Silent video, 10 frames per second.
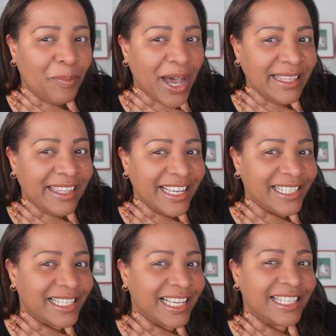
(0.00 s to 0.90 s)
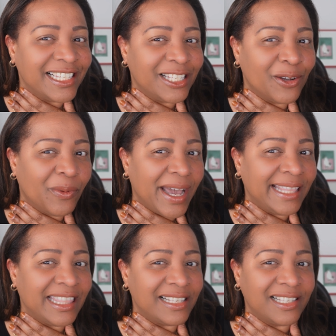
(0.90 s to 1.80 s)
But this is the
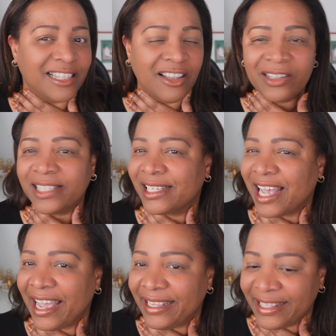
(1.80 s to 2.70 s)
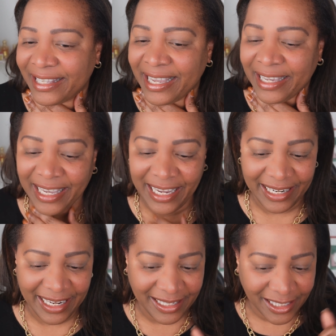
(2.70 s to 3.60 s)
way this looks. I think
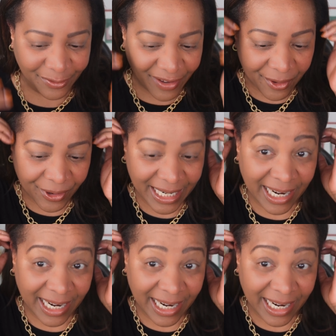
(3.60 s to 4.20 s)
it is very